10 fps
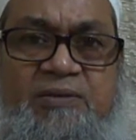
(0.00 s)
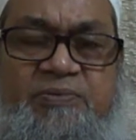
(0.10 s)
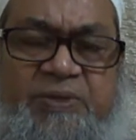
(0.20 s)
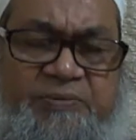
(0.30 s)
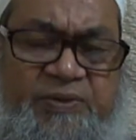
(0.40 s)

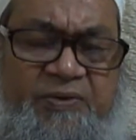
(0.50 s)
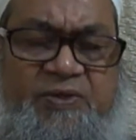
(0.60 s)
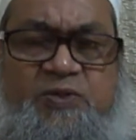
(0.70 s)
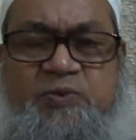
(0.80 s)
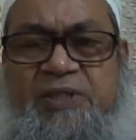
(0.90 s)

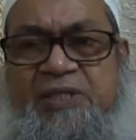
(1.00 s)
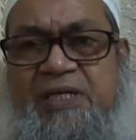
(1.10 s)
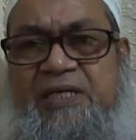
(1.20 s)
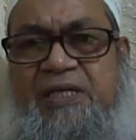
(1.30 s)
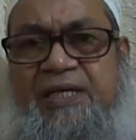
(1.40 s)
fused
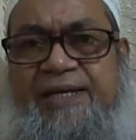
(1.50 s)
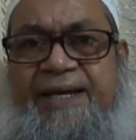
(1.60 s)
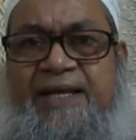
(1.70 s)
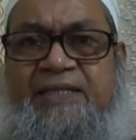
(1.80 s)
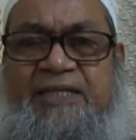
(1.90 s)
together,
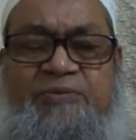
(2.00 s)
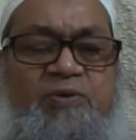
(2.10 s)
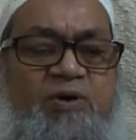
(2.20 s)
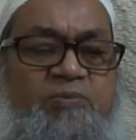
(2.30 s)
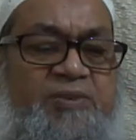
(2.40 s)
and they
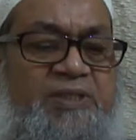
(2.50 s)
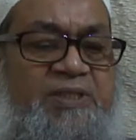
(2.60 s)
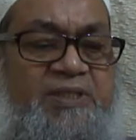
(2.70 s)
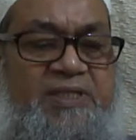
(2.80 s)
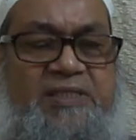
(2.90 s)
form the
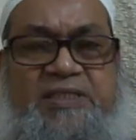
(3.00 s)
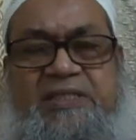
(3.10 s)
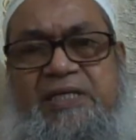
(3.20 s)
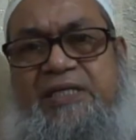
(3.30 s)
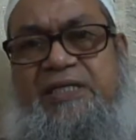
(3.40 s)

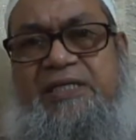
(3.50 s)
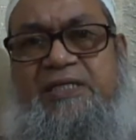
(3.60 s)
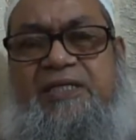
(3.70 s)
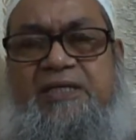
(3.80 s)
tetracycline.